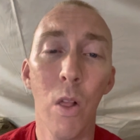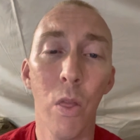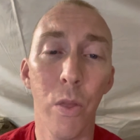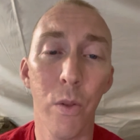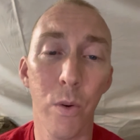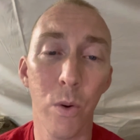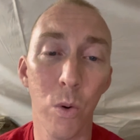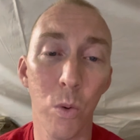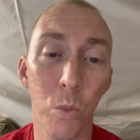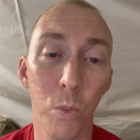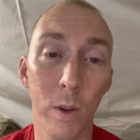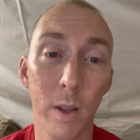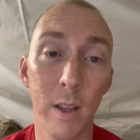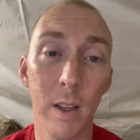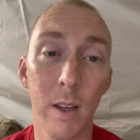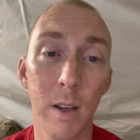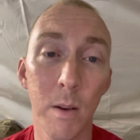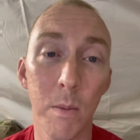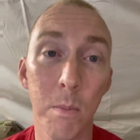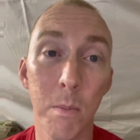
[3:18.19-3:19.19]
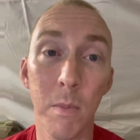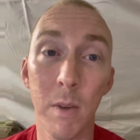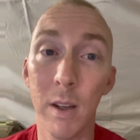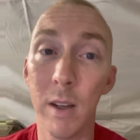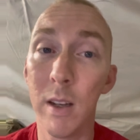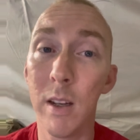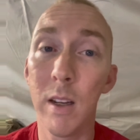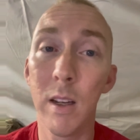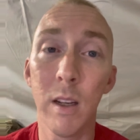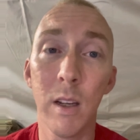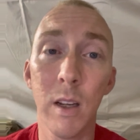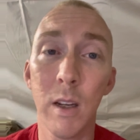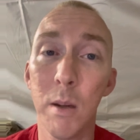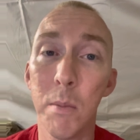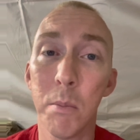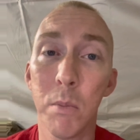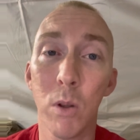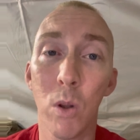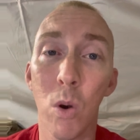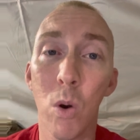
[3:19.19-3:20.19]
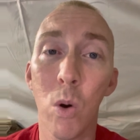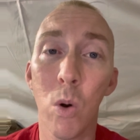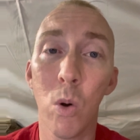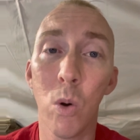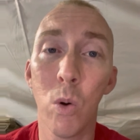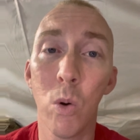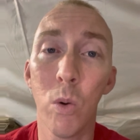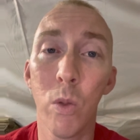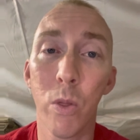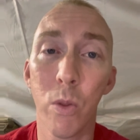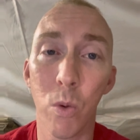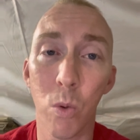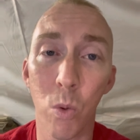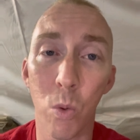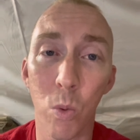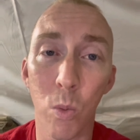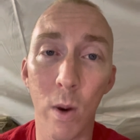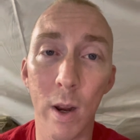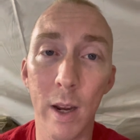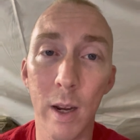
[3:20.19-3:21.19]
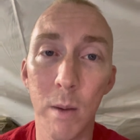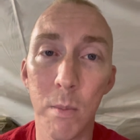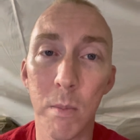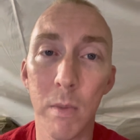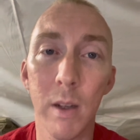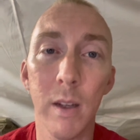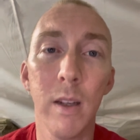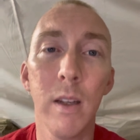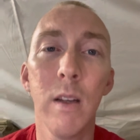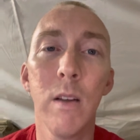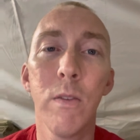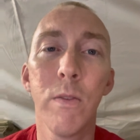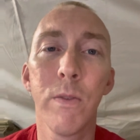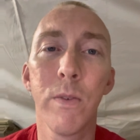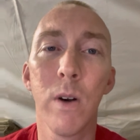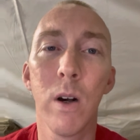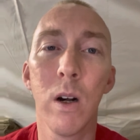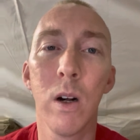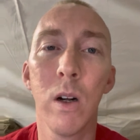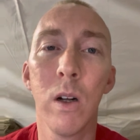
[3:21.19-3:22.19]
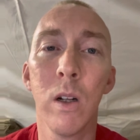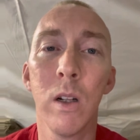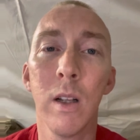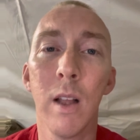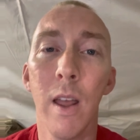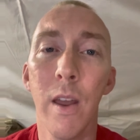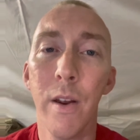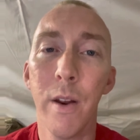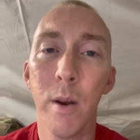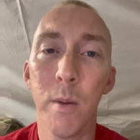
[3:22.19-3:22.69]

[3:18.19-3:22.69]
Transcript: The wind may blow, the rain may fall,